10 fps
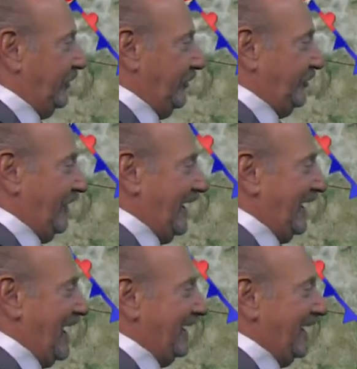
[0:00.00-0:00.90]
You see that
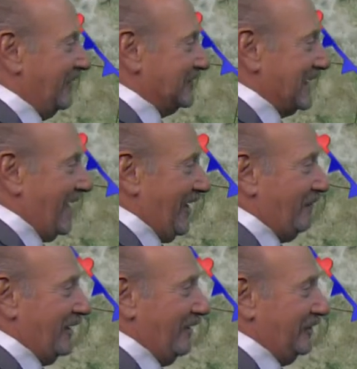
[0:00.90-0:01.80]
high down to south. How
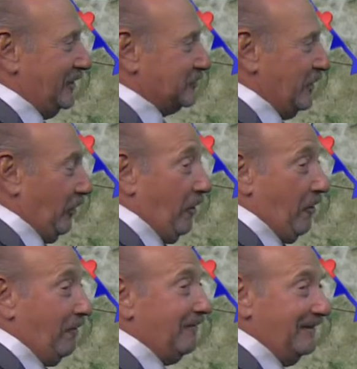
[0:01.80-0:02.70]
many of you just went,
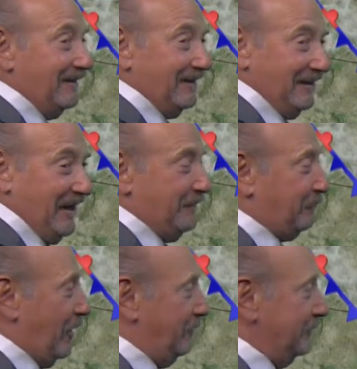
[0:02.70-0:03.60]
oh, heat
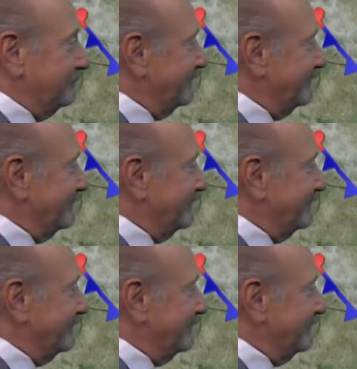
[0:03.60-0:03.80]
pump?